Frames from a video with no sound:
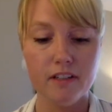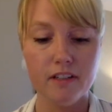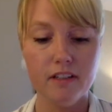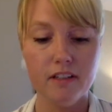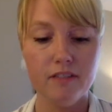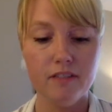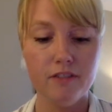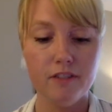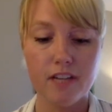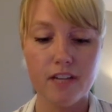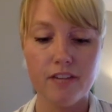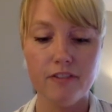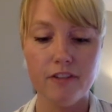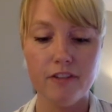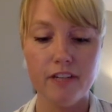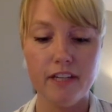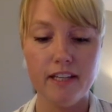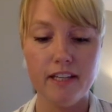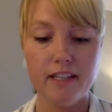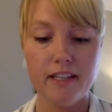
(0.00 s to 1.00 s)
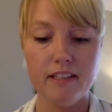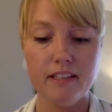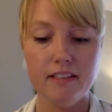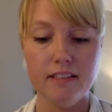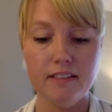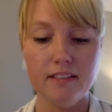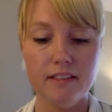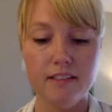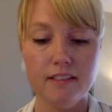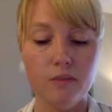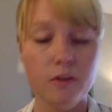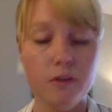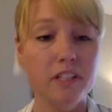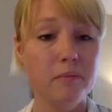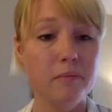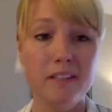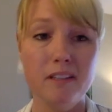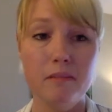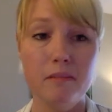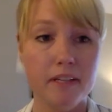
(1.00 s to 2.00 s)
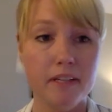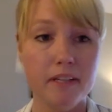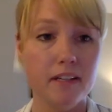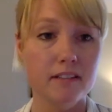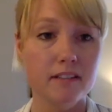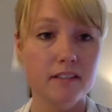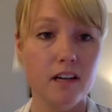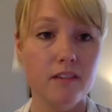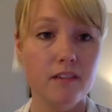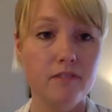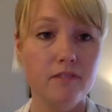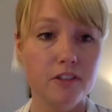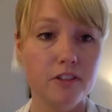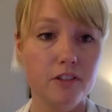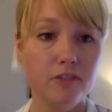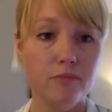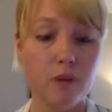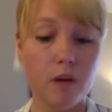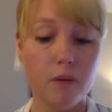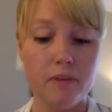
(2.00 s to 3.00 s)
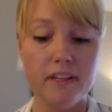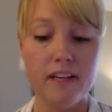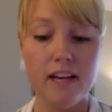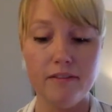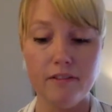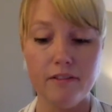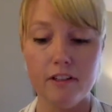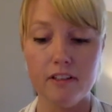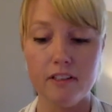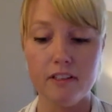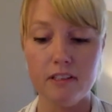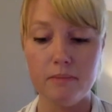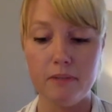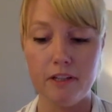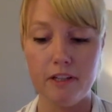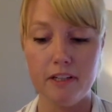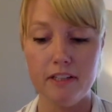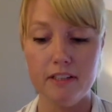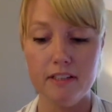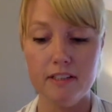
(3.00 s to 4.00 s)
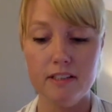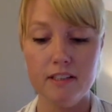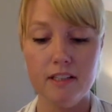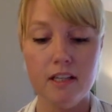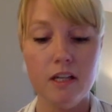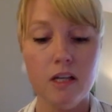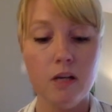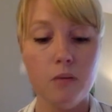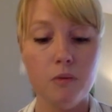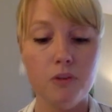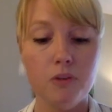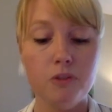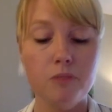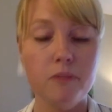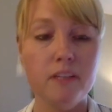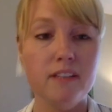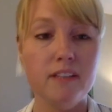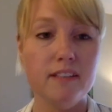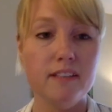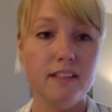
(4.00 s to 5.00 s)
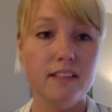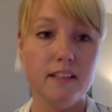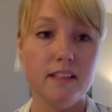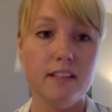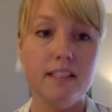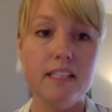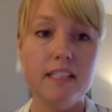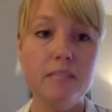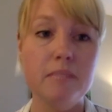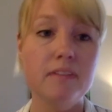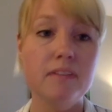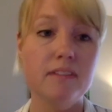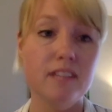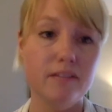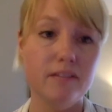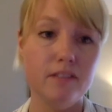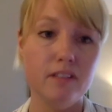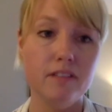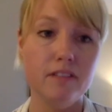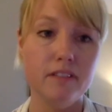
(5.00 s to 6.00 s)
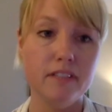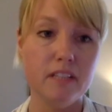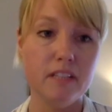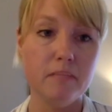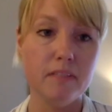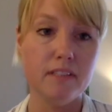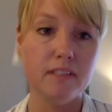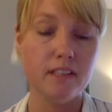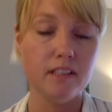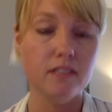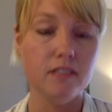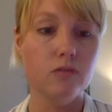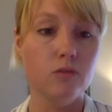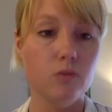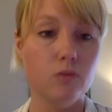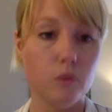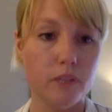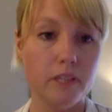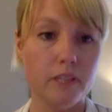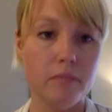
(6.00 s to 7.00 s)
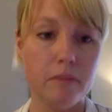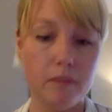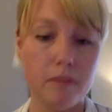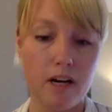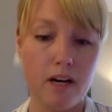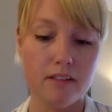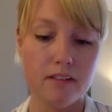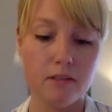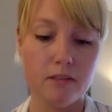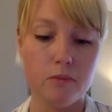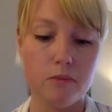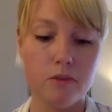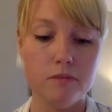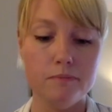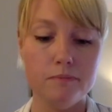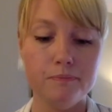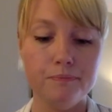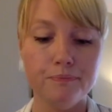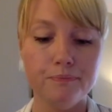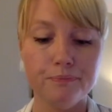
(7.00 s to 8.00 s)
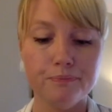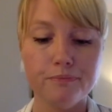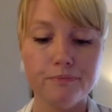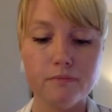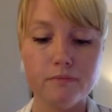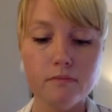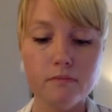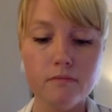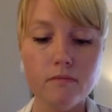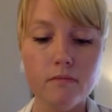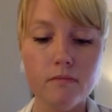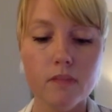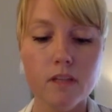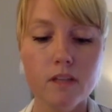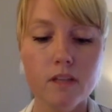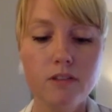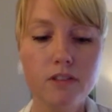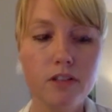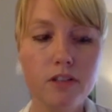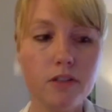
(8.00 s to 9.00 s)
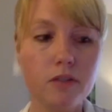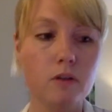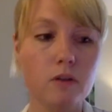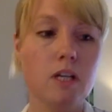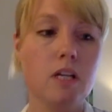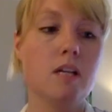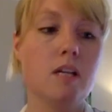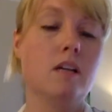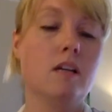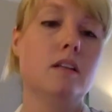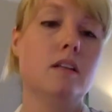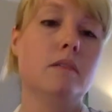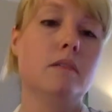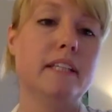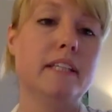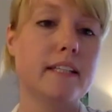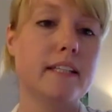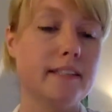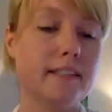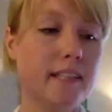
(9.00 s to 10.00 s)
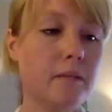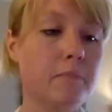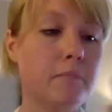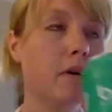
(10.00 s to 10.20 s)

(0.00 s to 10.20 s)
recovery is going to be the biggest conflict you've probably ever experienced, which means that the deepest level of intimacy is going to be possible. So take a sip.